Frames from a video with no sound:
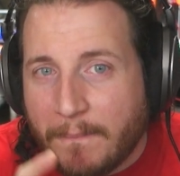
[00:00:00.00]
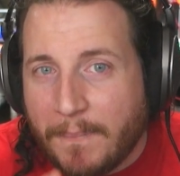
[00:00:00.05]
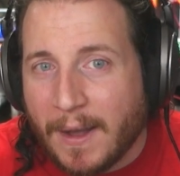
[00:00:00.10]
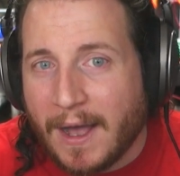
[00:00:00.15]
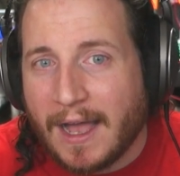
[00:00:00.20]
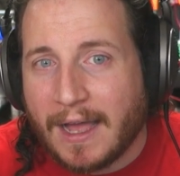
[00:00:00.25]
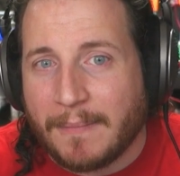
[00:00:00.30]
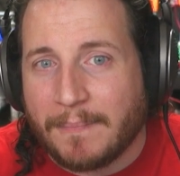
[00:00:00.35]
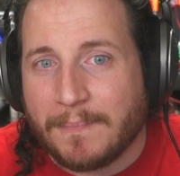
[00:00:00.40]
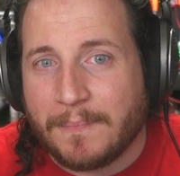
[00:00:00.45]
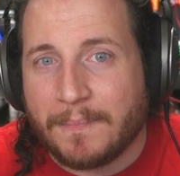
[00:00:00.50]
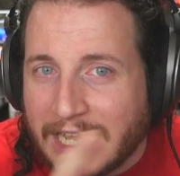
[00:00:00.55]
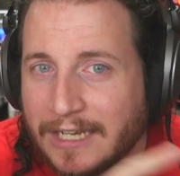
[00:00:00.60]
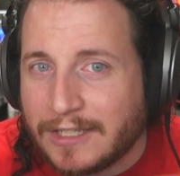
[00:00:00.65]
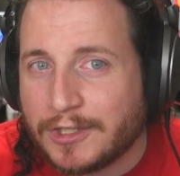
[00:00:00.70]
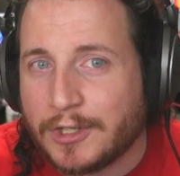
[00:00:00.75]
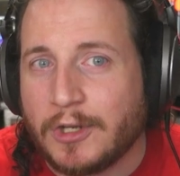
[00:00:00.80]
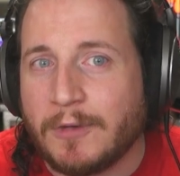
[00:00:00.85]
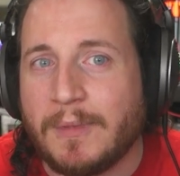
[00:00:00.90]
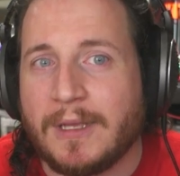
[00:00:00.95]
But stay
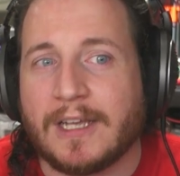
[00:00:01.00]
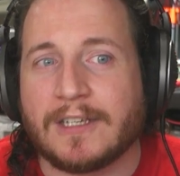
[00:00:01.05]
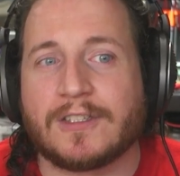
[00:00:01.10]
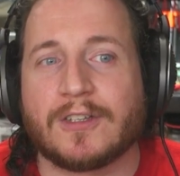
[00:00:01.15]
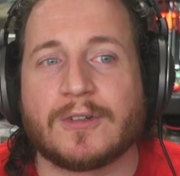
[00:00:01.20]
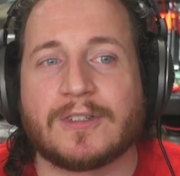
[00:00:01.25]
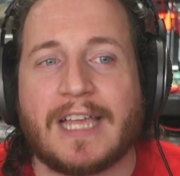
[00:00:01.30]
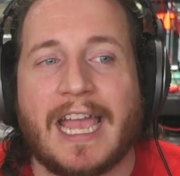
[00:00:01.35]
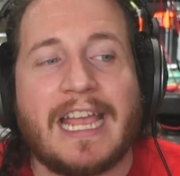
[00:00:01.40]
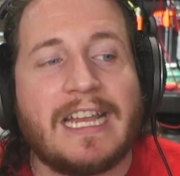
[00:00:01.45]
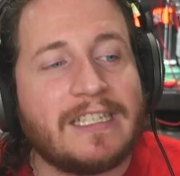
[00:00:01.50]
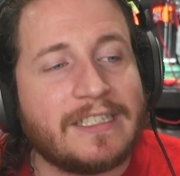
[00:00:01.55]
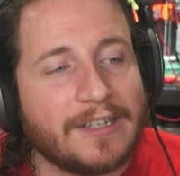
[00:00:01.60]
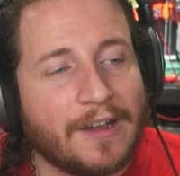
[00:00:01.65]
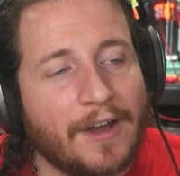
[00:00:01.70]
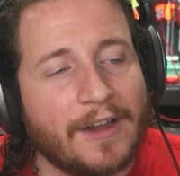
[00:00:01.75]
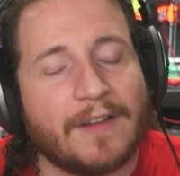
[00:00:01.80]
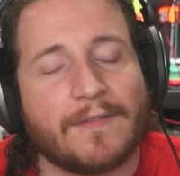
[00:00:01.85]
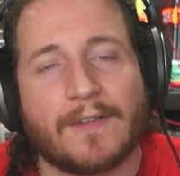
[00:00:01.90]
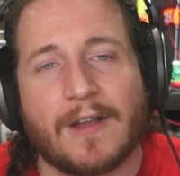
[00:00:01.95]
tuned because there's a
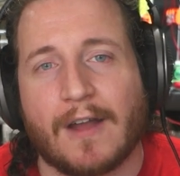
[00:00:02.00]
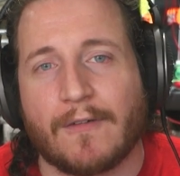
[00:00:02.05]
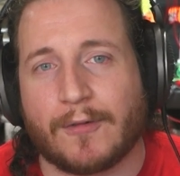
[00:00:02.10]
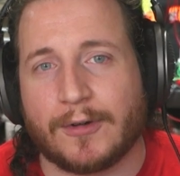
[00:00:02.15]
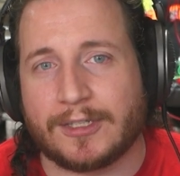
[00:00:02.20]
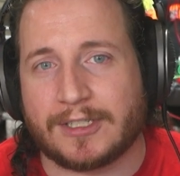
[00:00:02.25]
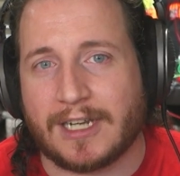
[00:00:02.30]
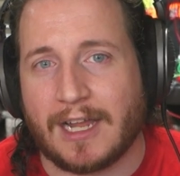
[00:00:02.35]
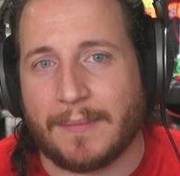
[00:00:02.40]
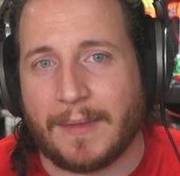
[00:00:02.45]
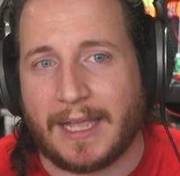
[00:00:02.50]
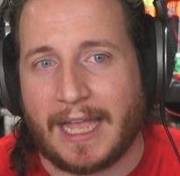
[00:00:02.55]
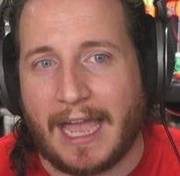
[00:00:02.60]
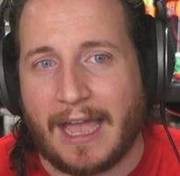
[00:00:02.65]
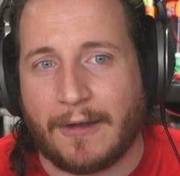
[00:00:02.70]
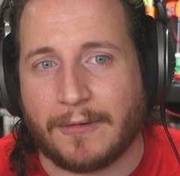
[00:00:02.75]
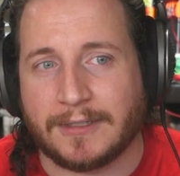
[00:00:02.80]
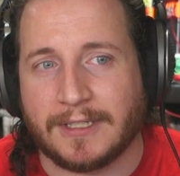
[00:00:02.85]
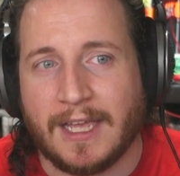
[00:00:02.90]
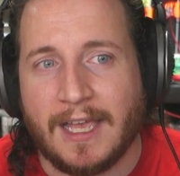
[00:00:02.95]
ton of coverage coming
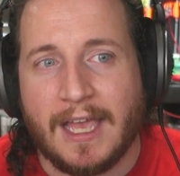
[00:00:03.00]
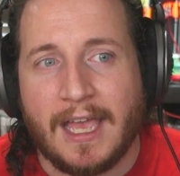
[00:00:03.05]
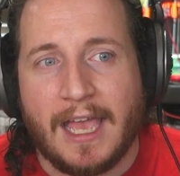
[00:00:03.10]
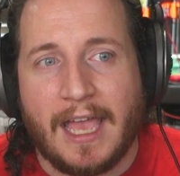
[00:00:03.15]
out.